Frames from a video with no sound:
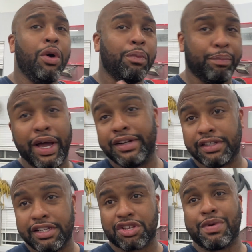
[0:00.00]
But
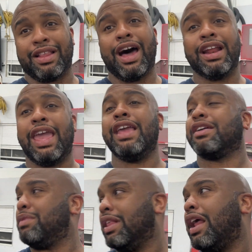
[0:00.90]
it's going to be a lot of heat,
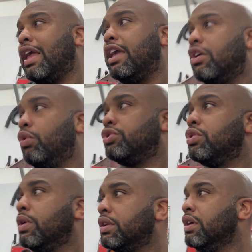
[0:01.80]
going
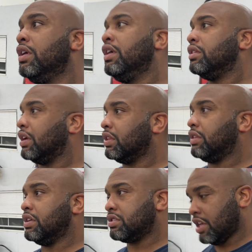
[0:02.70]
to it to get
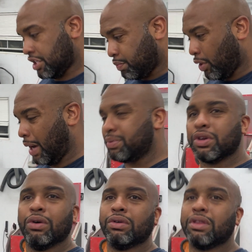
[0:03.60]
these things prepped.
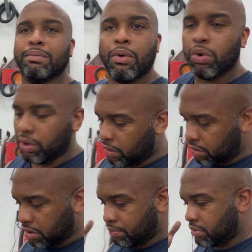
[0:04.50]
So the more
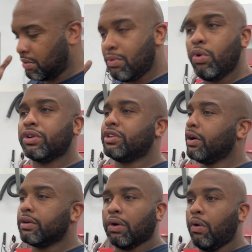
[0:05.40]

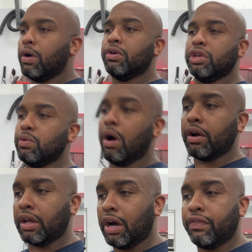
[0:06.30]
dirt and oil you all
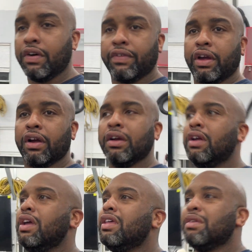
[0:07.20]
get off of there,
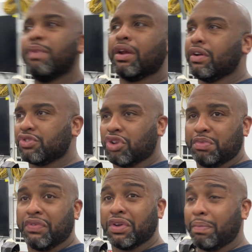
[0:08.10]
the better it's going to
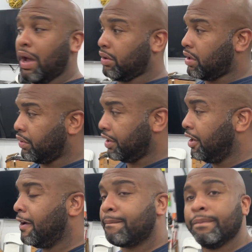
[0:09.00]
be for your powder coater.
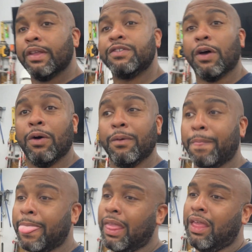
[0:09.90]
So
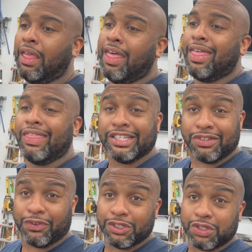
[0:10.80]
that's the
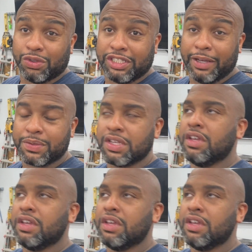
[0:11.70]
first little tips.